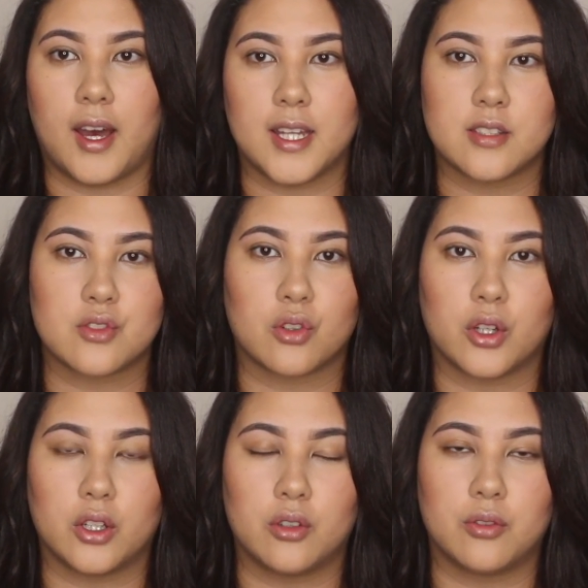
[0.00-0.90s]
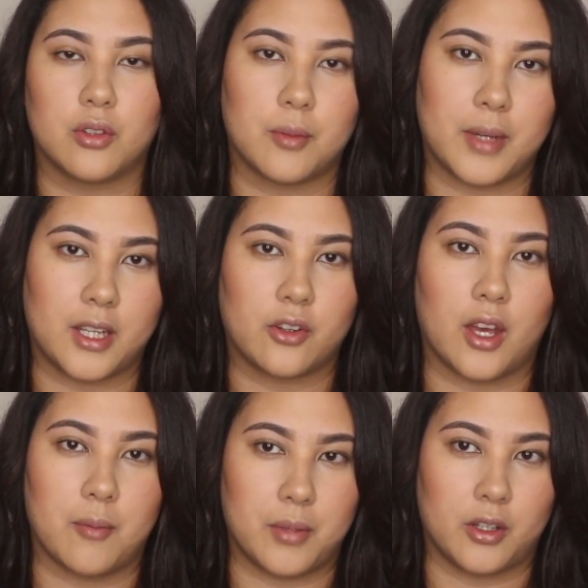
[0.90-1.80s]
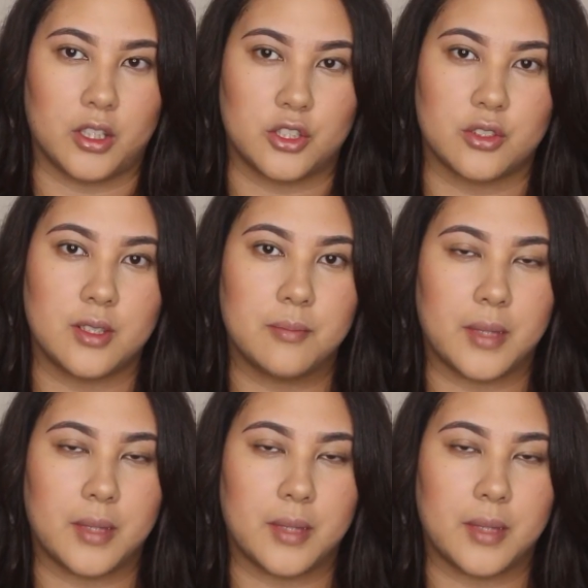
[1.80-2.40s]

eye tutorial for my Cranberry Dream